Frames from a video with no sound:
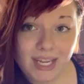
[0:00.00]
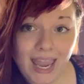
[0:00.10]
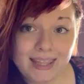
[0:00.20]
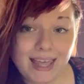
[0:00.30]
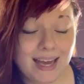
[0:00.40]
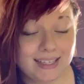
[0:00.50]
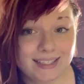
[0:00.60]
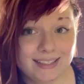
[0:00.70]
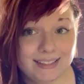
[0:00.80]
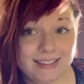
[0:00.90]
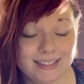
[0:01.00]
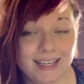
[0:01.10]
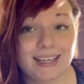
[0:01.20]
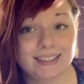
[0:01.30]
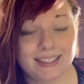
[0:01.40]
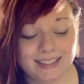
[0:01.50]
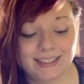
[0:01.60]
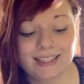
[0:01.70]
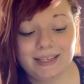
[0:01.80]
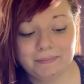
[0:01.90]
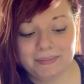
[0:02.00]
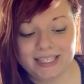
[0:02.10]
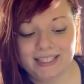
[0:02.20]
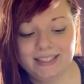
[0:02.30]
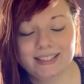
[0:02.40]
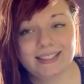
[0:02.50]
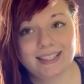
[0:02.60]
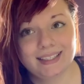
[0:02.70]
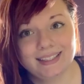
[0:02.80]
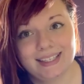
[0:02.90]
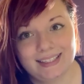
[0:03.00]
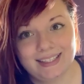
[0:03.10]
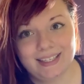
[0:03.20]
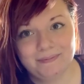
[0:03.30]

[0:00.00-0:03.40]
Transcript: That is until he meets Lindy.